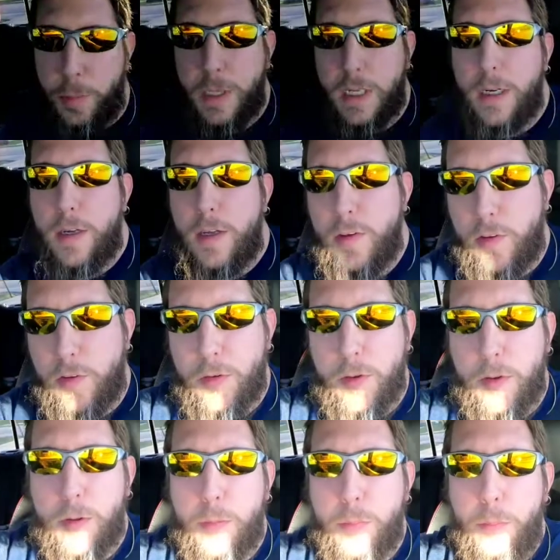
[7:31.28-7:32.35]

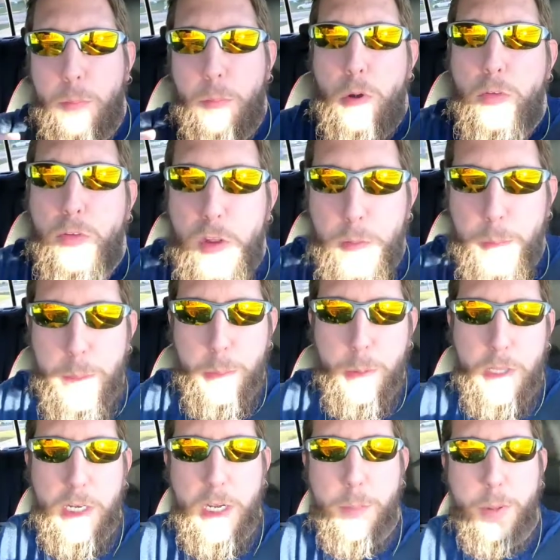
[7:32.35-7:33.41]
because most of the people
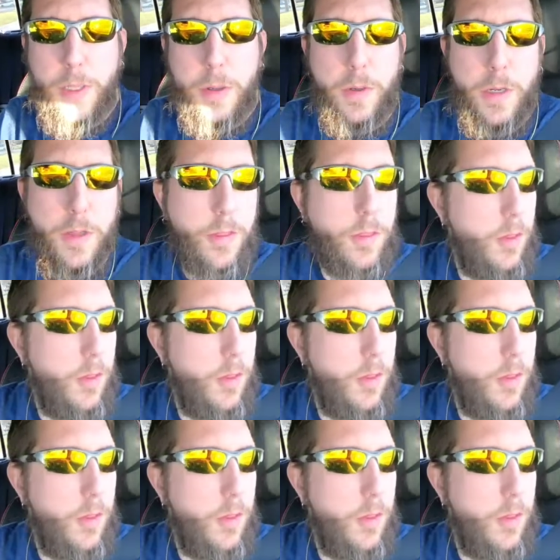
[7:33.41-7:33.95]
that I play with